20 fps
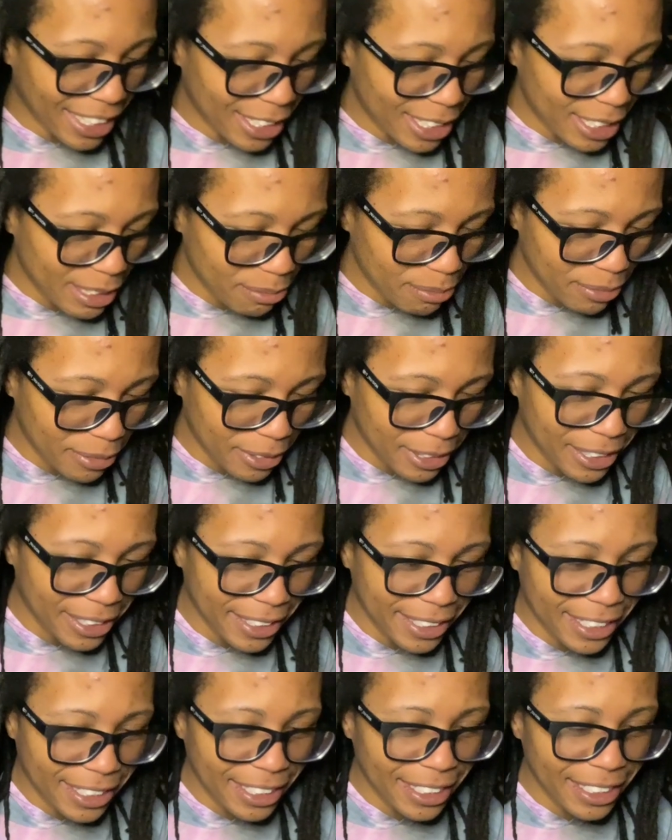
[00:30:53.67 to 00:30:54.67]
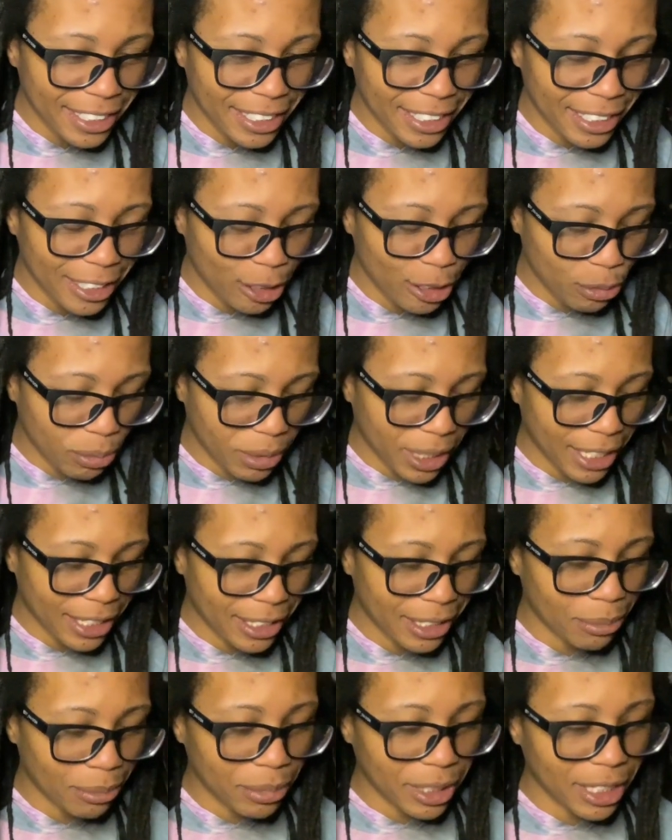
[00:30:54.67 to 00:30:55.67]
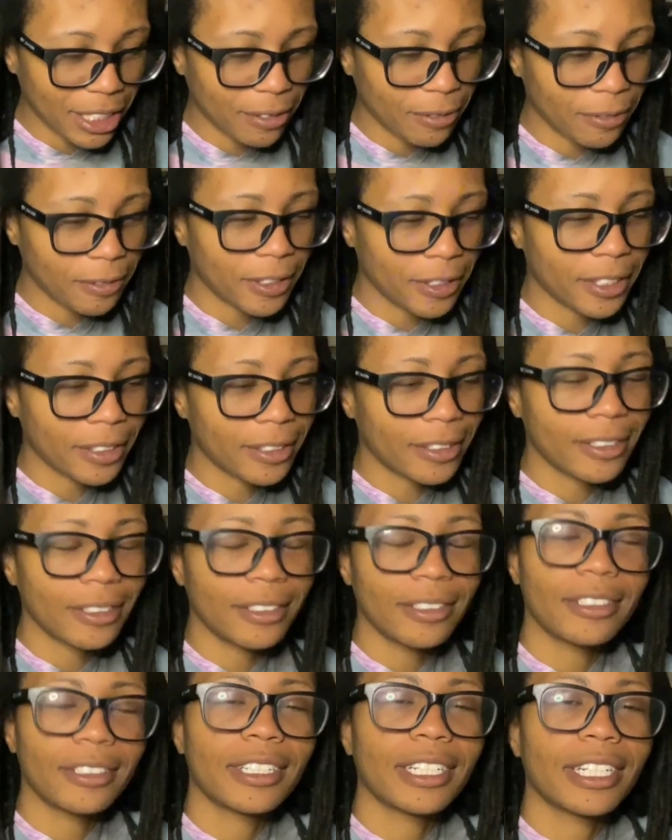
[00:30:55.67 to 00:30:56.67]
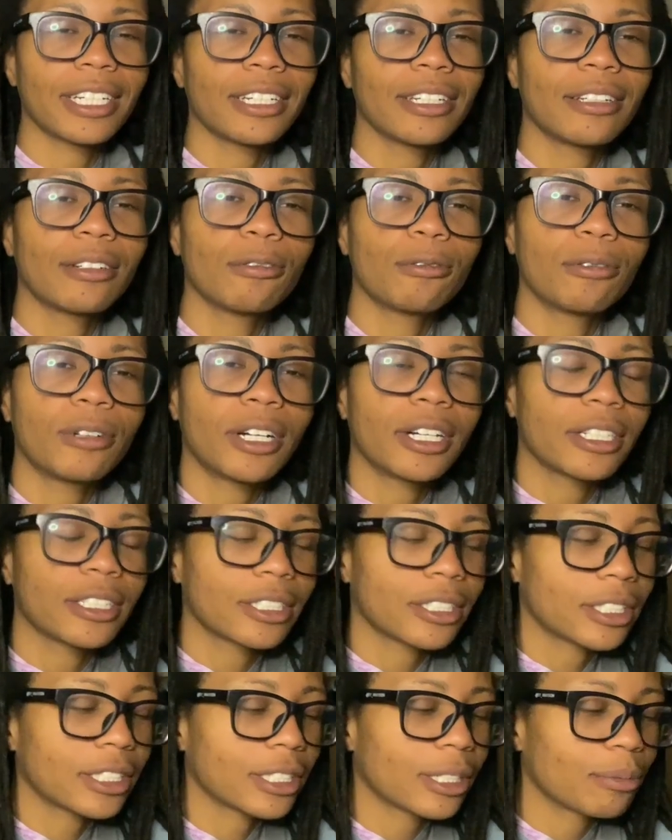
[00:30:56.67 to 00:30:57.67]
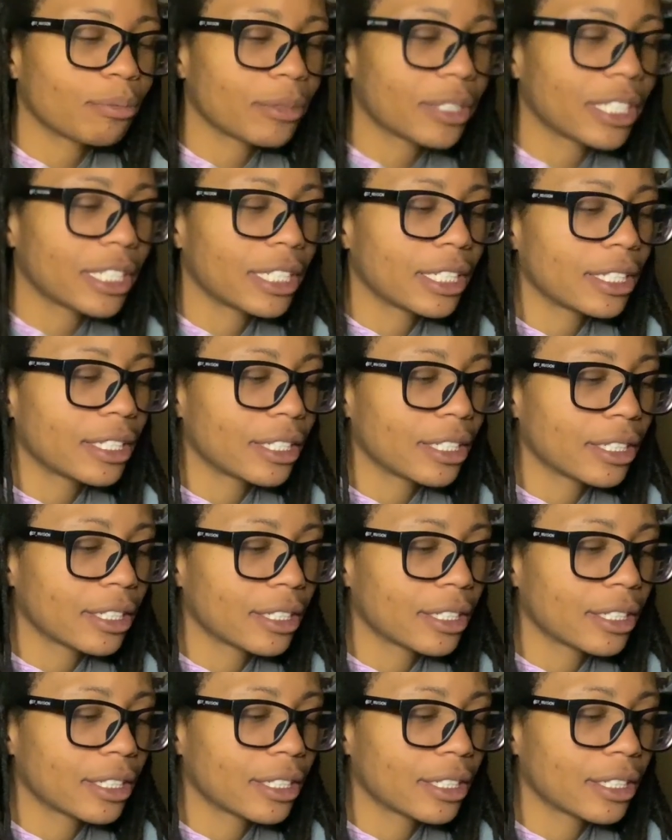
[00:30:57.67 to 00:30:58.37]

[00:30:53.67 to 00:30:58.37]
I'm gonna go back to being vertical and watch something